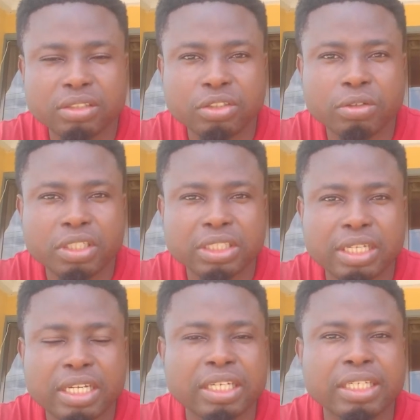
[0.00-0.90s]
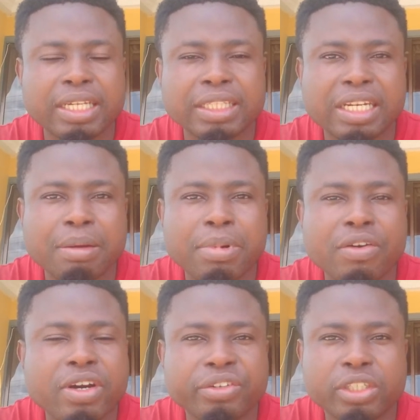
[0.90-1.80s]
You understand? Any, anything
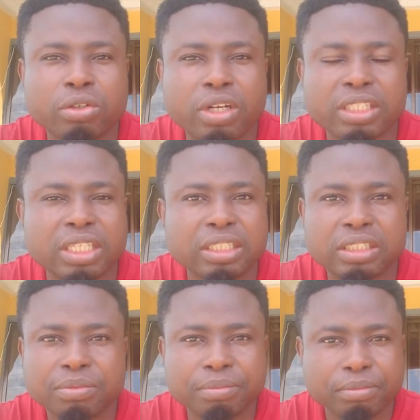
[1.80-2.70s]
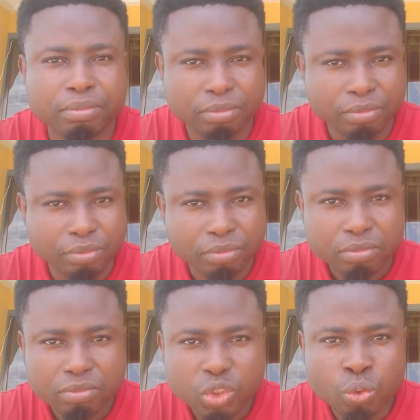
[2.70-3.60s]
above hundred dollars, and
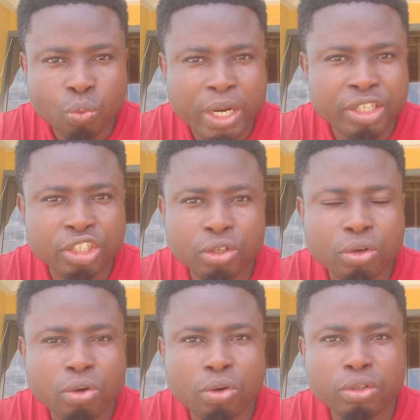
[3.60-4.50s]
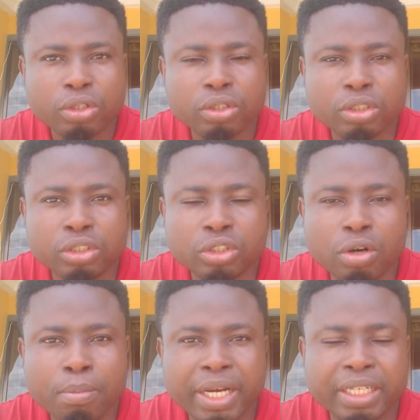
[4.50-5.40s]
when your
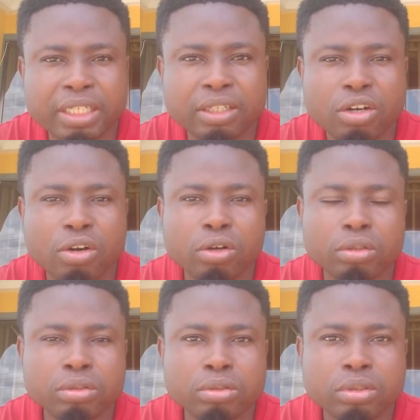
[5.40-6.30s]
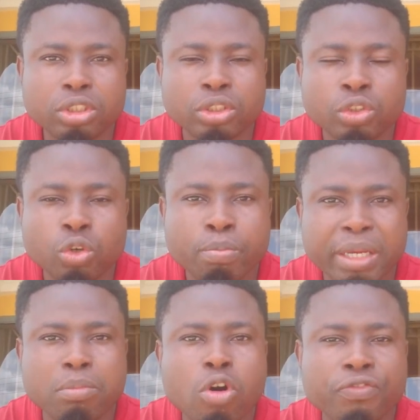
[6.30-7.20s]
your money, or you
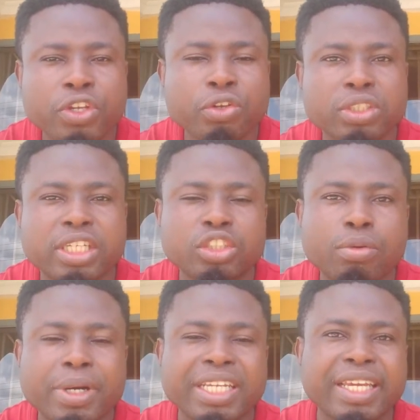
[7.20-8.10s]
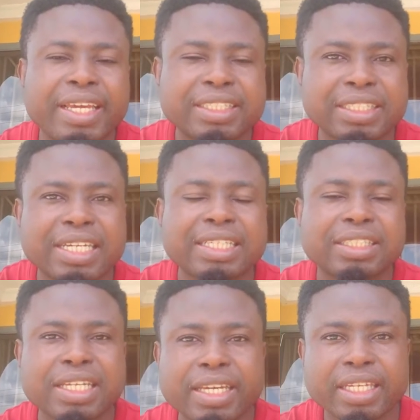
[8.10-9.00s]
make more videos and your money hits that
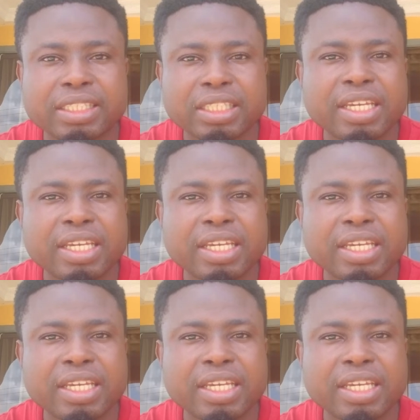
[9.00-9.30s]
target,